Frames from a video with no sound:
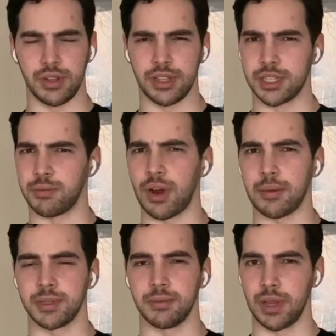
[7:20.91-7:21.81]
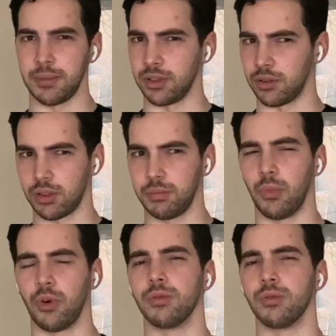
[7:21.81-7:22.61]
this is perhaps maybe a little bit more